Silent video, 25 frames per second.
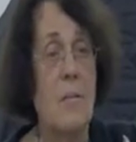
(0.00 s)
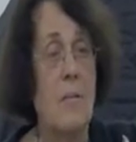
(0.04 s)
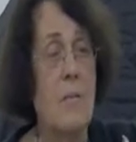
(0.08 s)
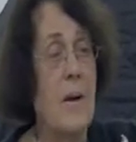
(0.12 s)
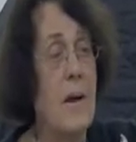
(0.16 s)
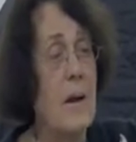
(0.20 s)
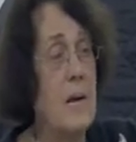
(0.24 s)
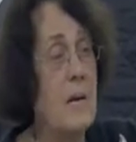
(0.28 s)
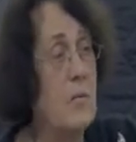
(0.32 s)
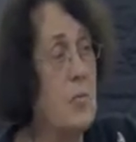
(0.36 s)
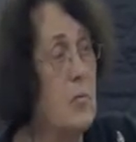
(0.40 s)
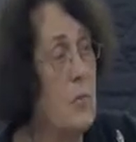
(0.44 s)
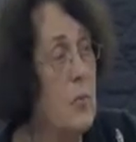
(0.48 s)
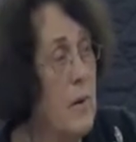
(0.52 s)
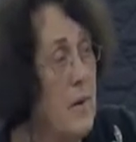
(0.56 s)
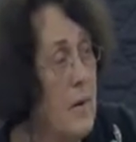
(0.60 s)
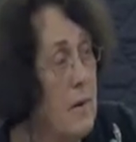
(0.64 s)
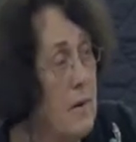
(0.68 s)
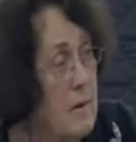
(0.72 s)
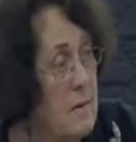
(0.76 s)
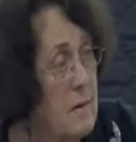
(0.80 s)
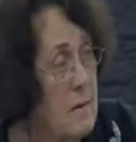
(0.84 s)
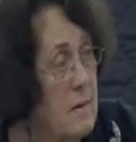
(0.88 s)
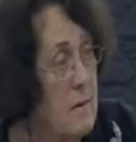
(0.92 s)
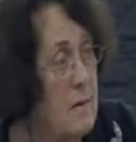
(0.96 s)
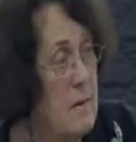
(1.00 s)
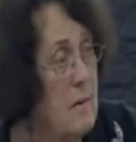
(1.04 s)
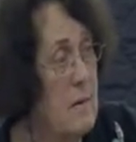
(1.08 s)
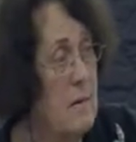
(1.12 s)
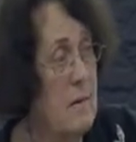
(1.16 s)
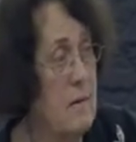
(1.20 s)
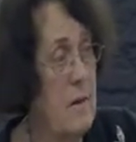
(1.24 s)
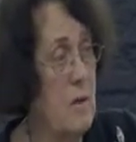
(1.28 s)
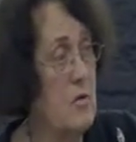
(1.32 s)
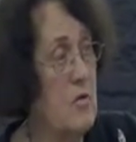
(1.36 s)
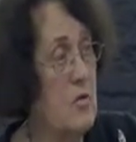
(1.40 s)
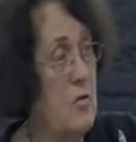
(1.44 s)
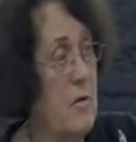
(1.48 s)
But when
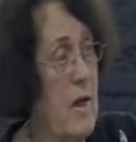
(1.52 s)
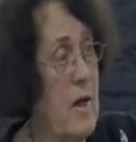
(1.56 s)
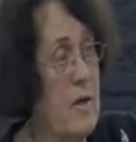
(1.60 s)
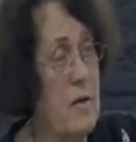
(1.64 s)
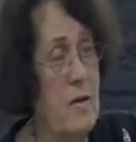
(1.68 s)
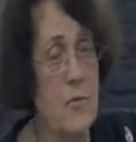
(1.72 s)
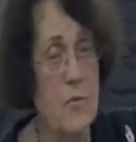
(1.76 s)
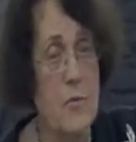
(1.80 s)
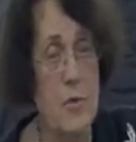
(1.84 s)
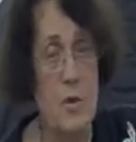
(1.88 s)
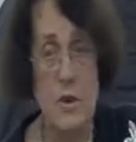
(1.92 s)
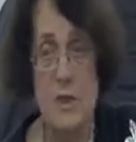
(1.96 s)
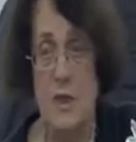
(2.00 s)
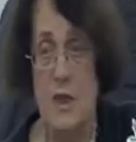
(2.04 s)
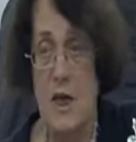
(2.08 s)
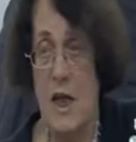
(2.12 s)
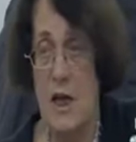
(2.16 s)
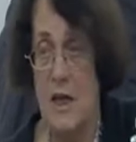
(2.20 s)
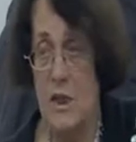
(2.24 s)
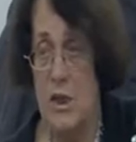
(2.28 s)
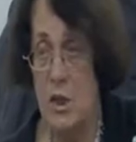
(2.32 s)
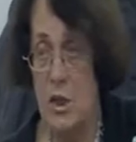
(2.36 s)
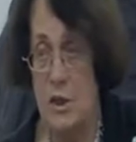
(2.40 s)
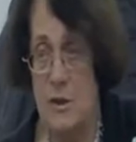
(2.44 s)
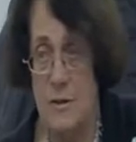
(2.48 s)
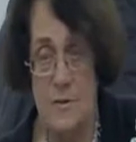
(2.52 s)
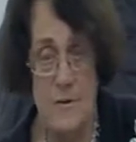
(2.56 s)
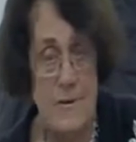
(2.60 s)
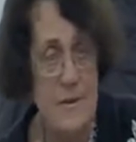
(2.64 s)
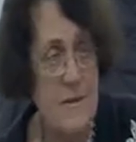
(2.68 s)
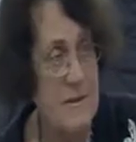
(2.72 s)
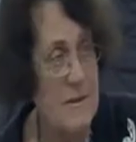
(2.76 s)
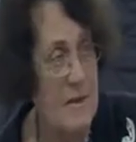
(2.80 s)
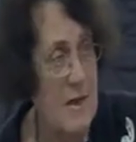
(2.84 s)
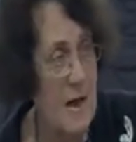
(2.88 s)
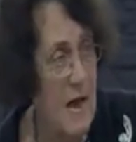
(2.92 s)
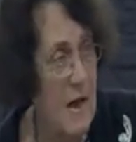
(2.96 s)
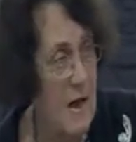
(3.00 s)
the transportation
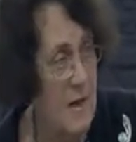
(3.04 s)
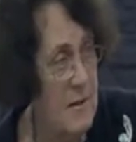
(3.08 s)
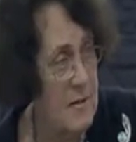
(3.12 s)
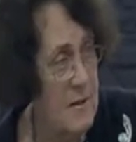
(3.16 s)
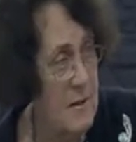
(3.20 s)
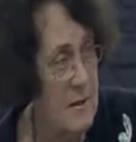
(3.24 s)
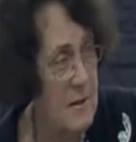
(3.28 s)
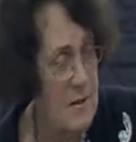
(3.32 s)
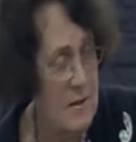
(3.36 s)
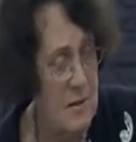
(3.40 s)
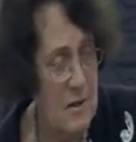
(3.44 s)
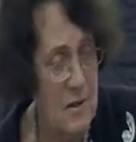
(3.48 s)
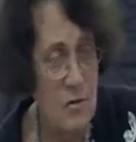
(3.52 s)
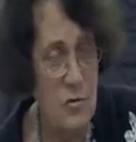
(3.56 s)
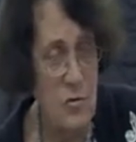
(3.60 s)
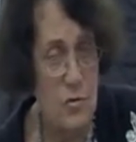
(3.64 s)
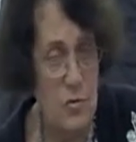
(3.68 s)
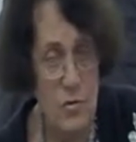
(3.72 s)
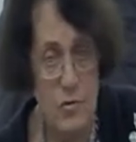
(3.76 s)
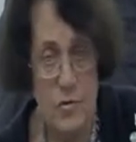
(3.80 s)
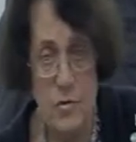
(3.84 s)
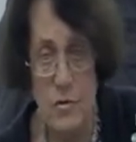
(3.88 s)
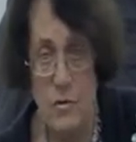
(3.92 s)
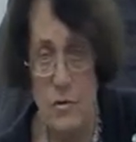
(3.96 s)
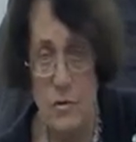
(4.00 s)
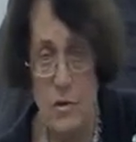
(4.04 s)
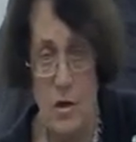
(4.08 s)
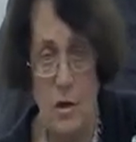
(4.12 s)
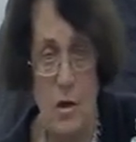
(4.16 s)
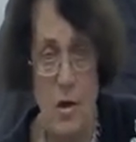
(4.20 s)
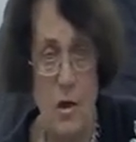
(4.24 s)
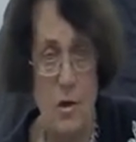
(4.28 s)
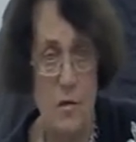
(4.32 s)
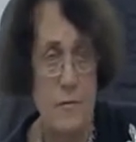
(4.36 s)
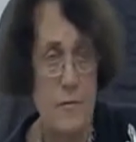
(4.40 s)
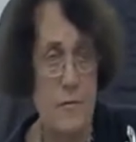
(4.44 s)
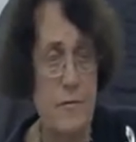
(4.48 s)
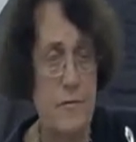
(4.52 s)
started in
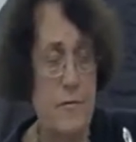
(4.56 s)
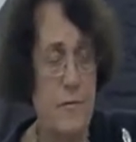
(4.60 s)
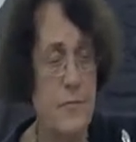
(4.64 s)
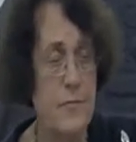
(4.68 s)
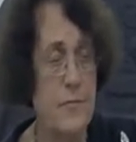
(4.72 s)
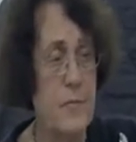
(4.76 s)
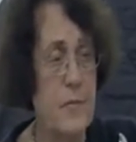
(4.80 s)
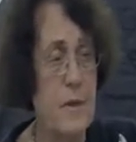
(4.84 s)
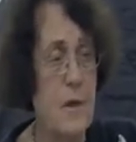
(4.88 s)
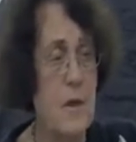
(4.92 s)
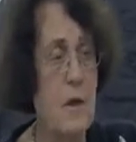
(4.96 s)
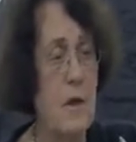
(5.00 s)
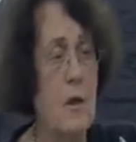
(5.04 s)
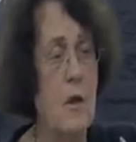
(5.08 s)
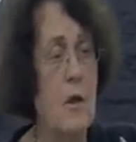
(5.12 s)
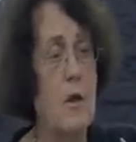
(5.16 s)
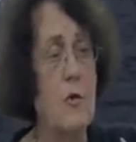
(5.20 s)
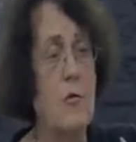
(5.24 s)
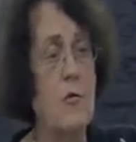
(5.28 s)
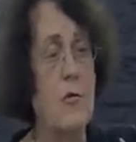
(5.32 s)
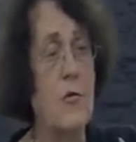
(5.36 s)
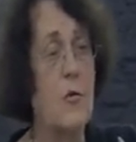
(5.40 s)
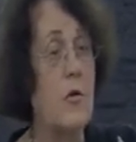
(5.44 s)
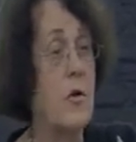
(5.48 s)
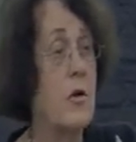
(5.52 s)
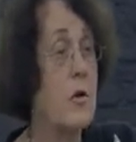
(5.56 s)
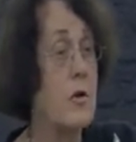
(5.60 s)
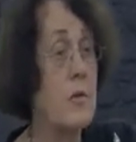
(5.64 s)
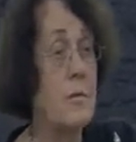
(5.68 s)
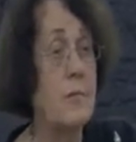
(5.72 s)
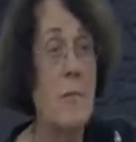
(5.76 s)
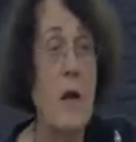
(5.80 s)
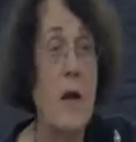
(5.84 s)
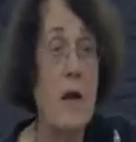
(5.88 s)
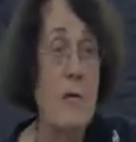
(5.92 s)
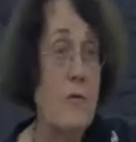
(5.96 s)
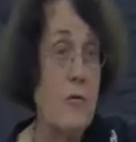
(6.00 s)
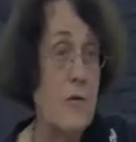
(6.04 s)
Düsseldorf, first
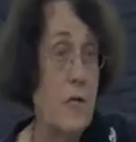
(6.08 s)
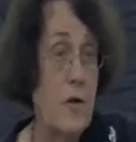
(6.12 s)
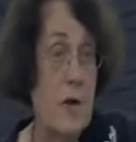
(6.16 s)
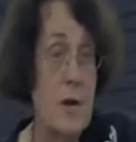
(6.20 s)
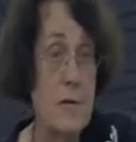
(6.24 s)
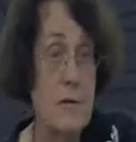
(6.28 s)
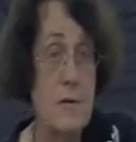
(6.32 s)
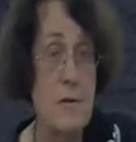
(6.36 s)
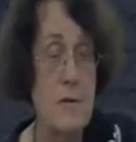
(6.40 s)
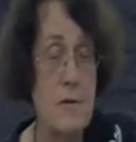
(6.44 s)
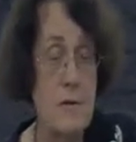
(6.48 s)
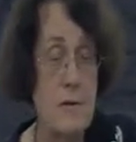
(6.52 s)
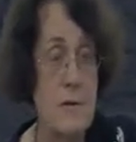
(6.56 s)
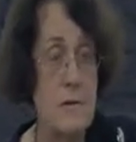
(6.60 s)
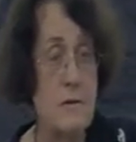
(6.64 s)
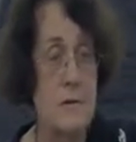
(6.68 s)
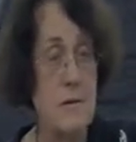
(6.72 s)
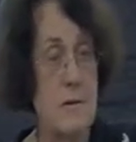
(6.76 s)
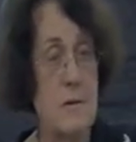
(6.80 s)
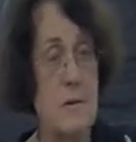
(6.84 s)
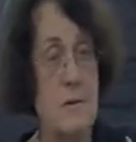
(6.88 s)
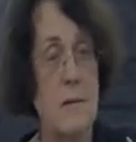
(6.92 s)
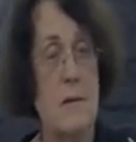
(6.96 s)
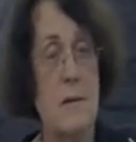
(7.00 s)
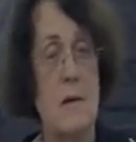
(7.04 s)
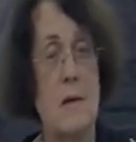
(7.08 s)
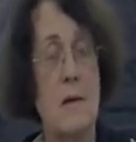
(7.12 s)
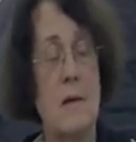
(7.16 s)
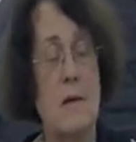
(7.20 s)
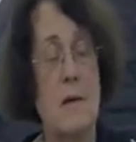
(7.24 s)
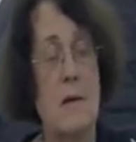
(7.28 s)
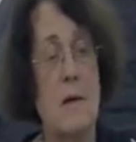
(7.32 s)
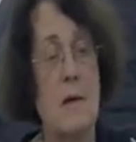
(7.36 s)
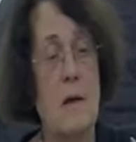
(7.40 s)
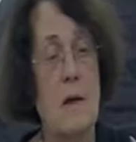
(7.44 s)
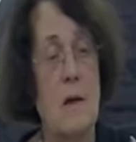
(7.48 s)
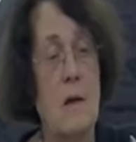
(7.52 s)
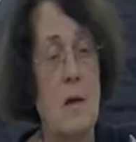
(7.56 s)
my friends
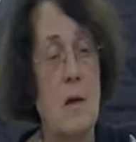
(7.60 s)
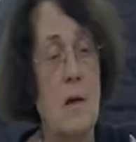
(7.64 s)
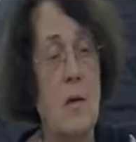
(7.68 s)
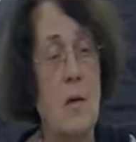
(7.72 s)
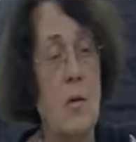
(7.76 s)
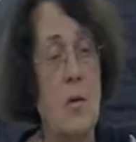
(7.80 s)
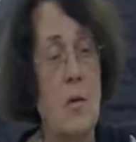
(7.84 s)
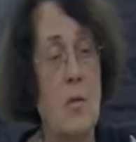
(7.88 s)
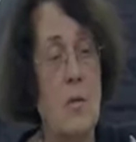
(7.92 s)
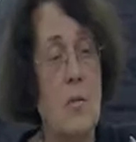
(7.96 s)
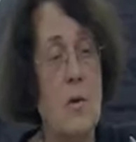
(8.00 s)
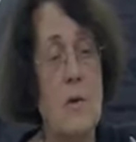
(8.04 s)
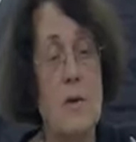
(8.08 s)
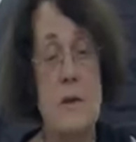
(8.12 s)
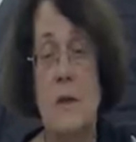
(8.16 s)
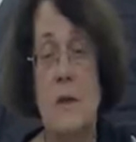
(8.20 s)
were